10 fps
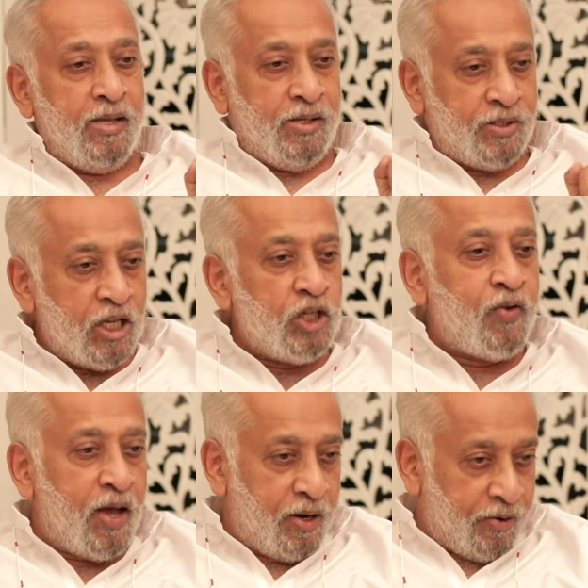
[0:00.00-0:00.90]
since
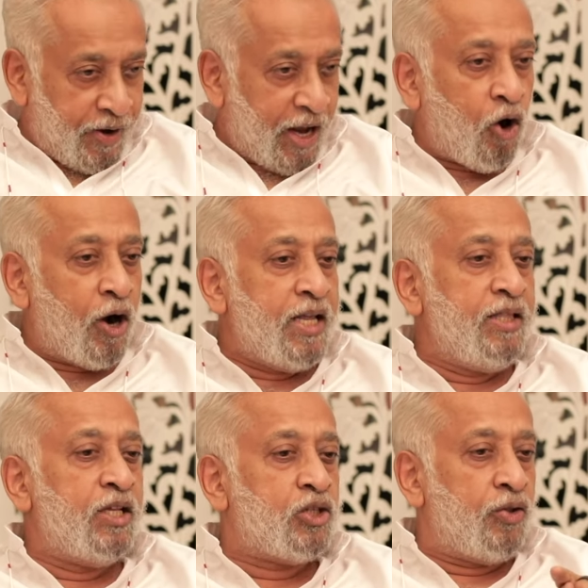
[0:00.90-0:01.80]
we are
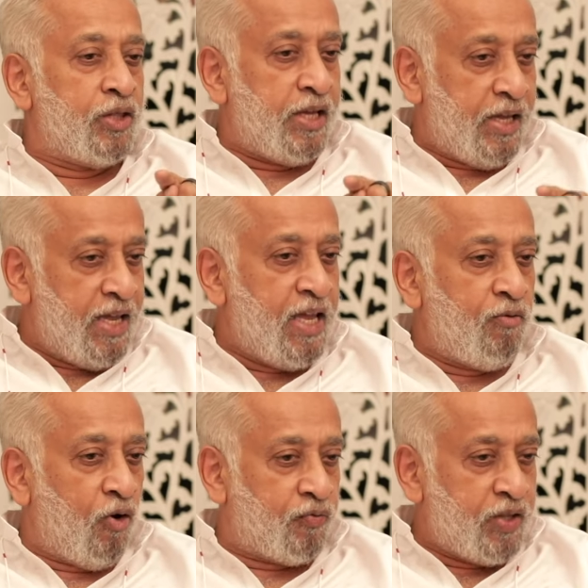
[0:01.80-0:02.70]
recording this on the
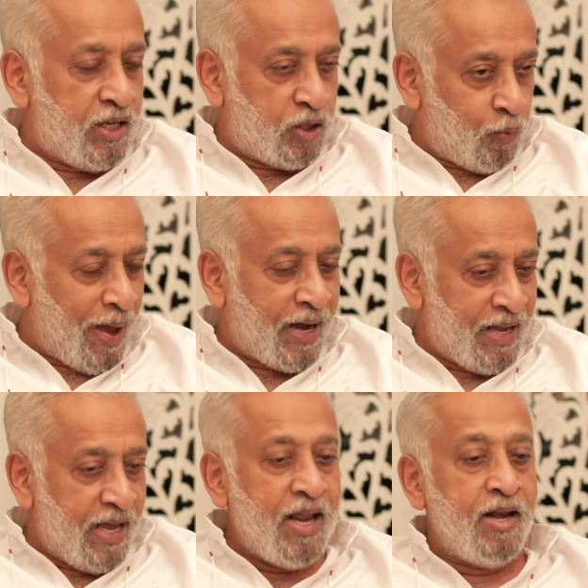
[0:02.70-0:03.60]
eve of the
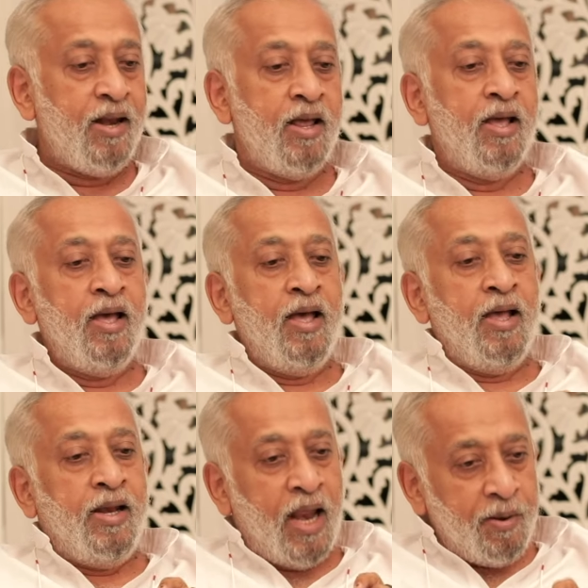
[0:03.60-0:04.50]
swearing in,
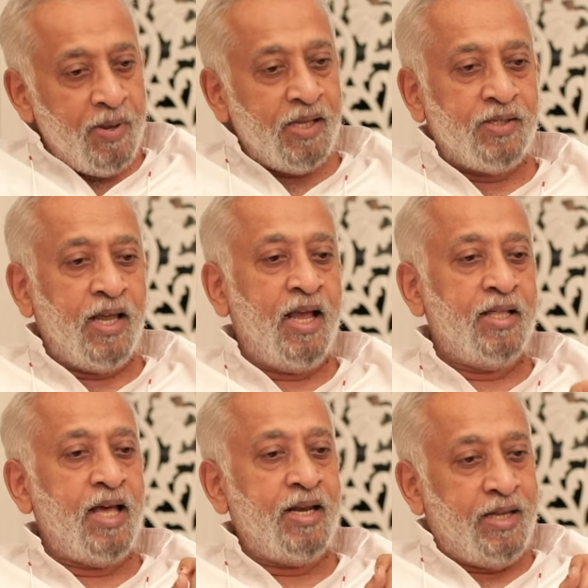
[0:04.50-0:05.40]
let me say
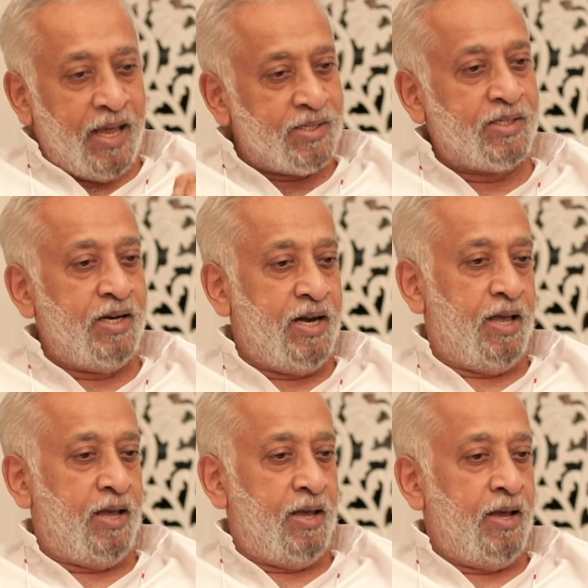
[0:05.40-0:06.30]
that yesterday
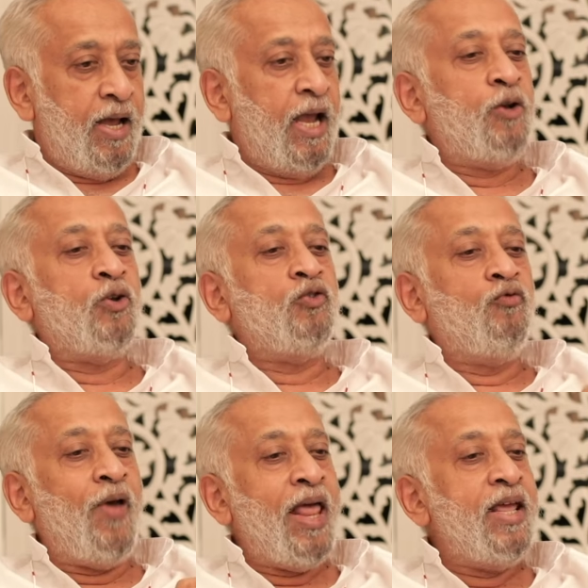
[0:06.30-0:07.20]
it was
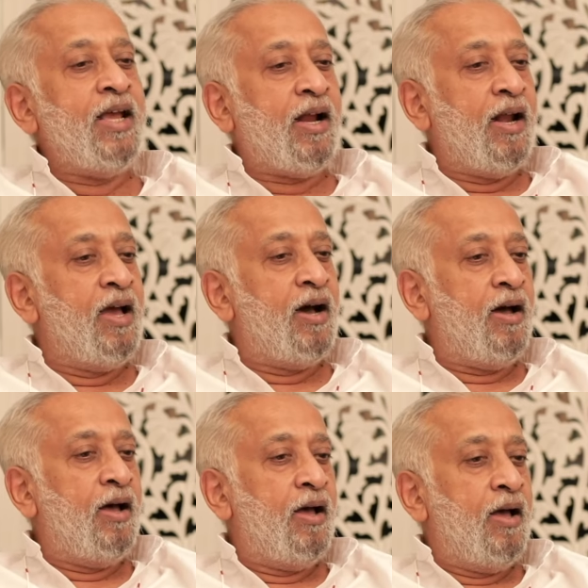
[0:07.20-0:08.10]
very
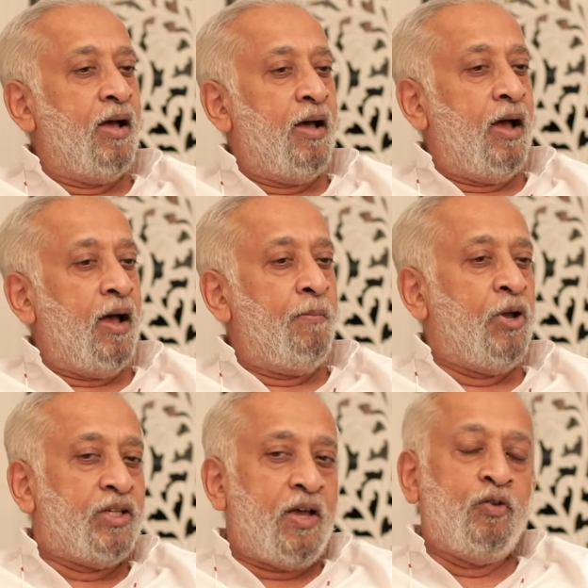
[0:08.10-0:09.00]
clear,
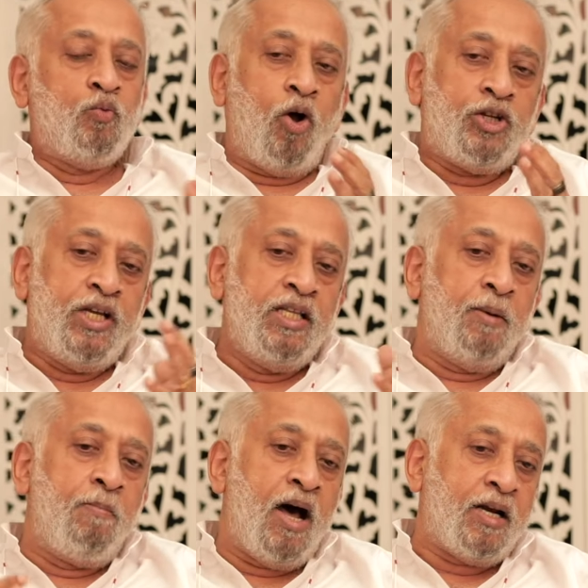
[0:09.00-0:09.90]
because I was watching
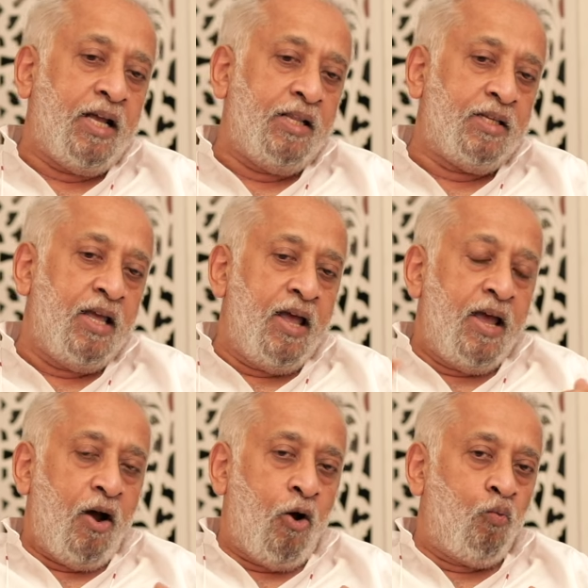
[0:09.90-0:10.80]
the markets
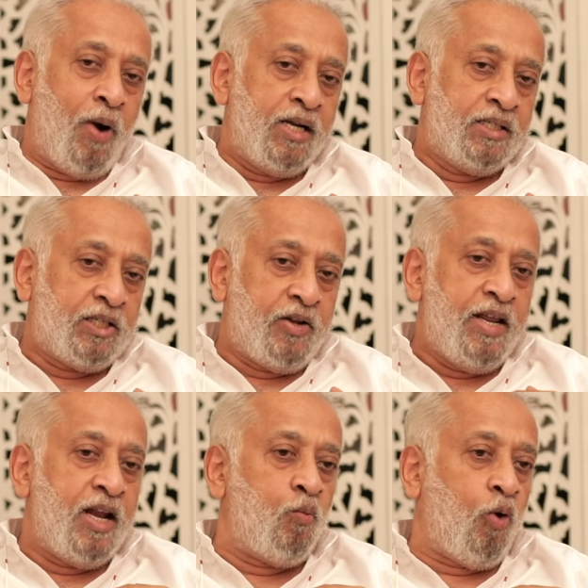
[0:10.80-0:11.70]
on one
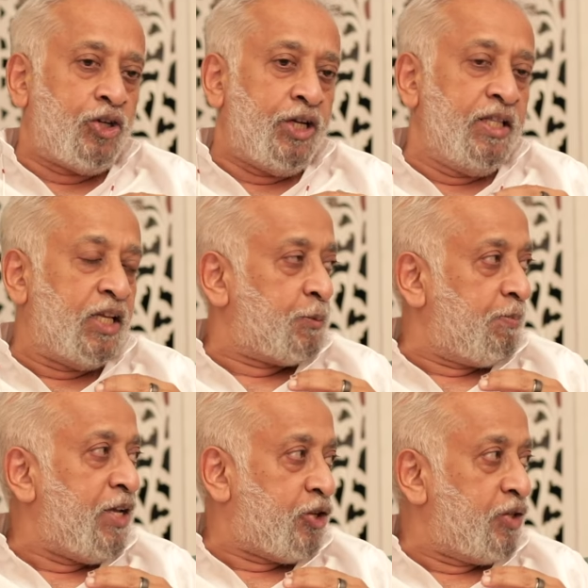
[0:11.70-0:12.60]
screen and watching the
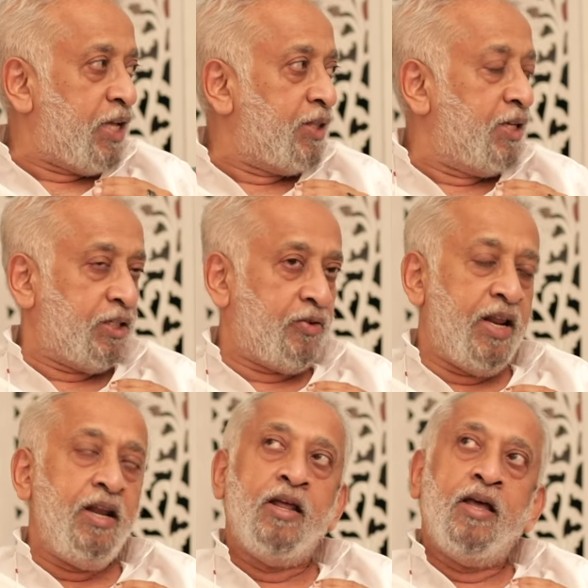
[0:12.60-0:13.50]
speech on the other
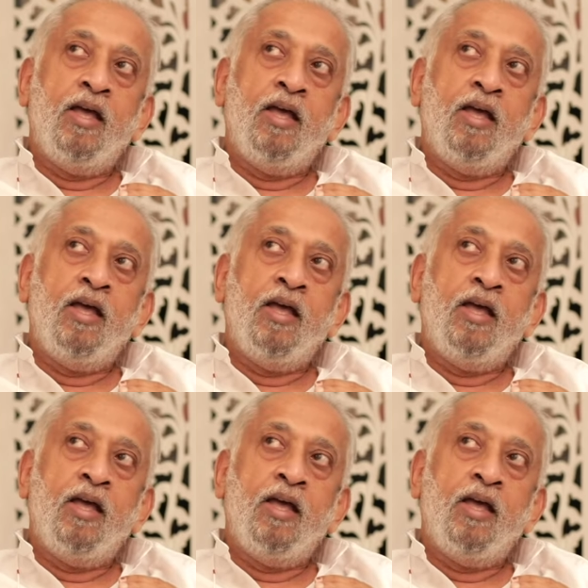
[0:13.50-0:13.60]
screen,